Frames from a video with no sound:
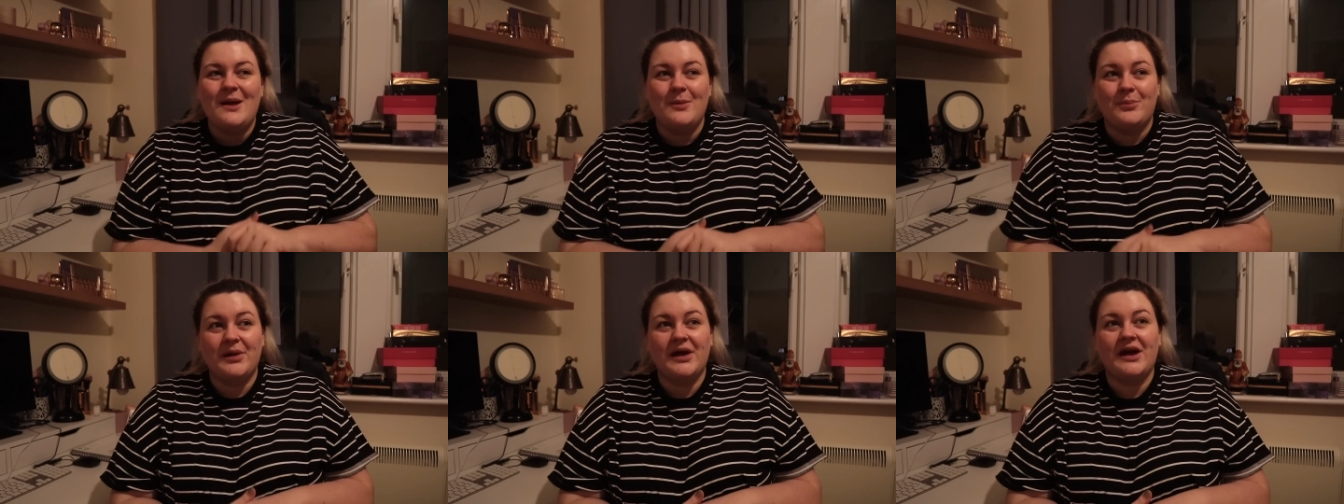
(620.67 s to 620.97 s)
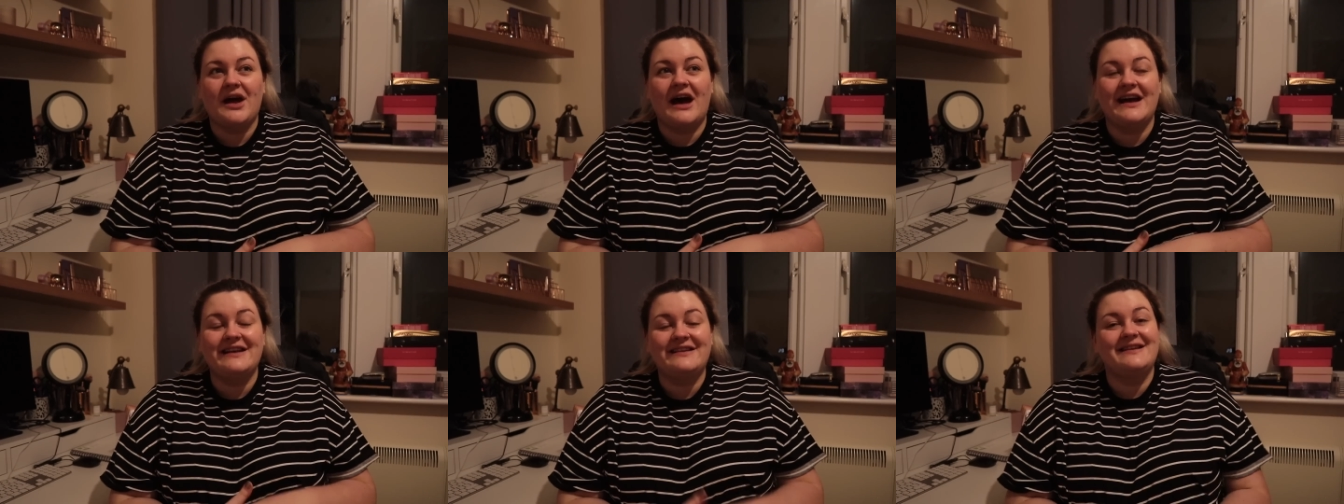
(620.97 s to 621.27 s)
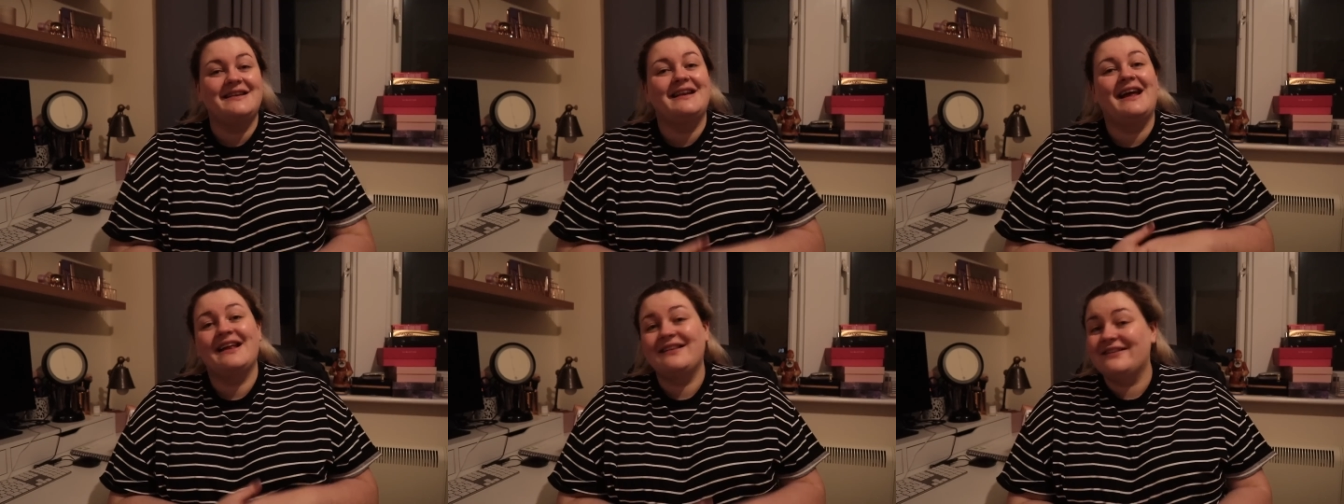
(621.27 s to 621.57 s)
But I
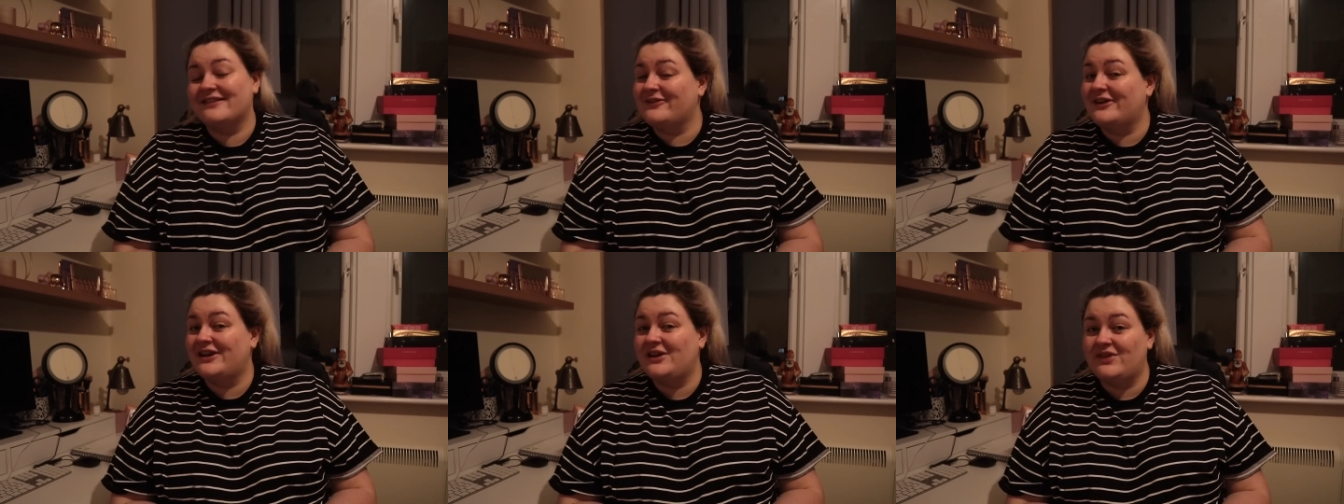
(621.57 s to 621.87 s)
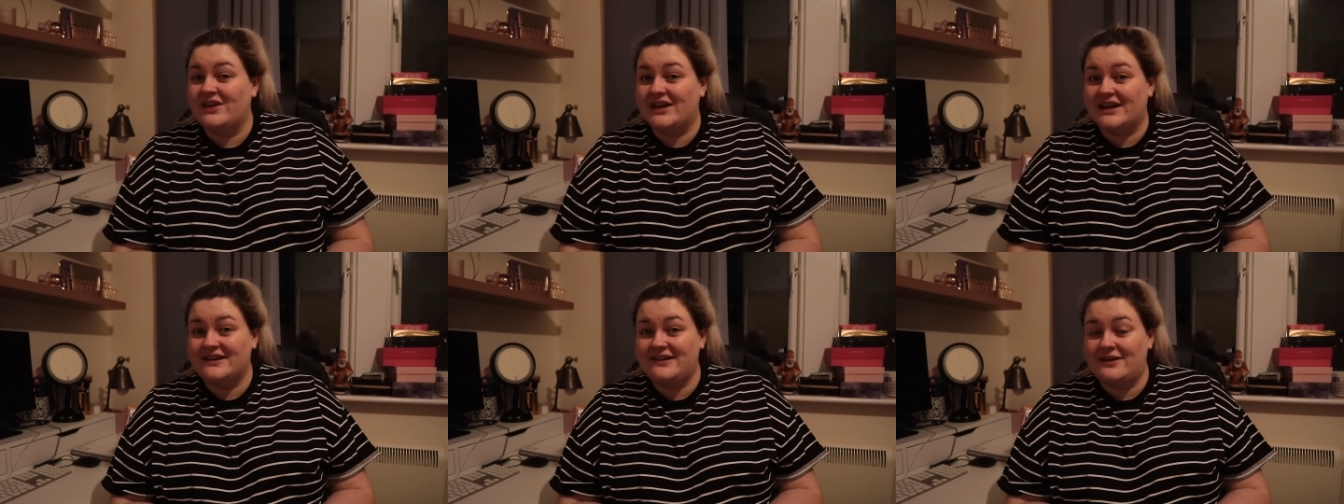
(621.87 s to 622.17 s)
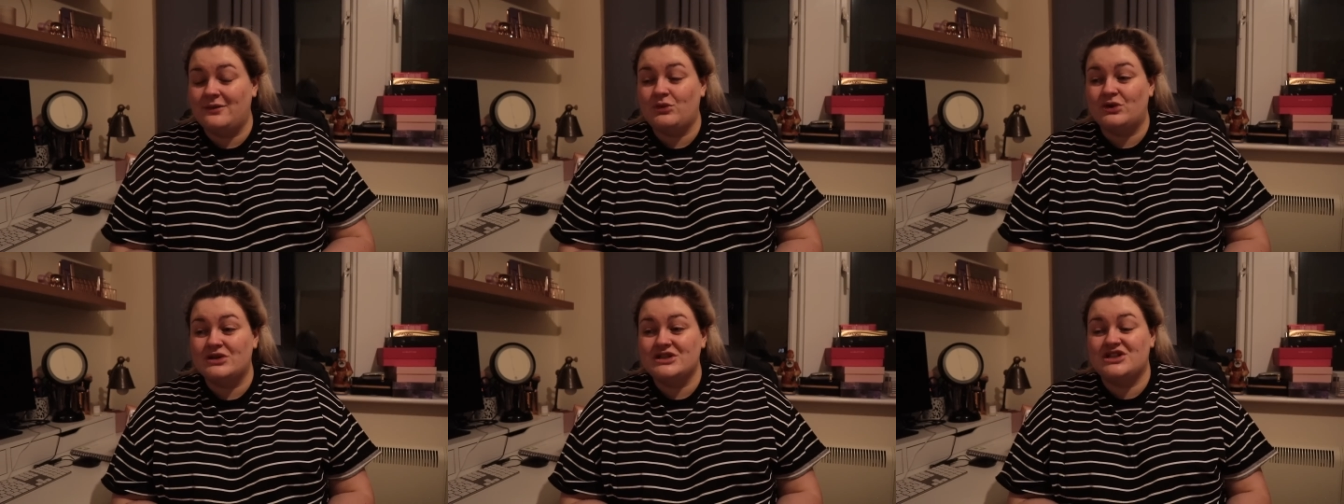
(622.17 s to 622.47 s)
didn't answer anything I
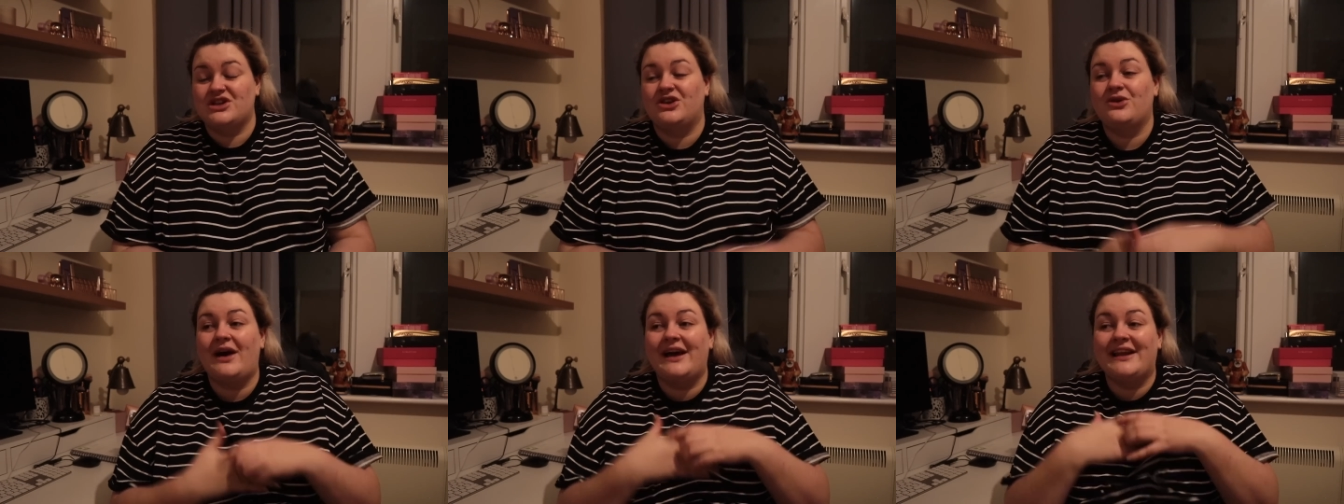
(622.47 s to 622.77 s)
didn't want to.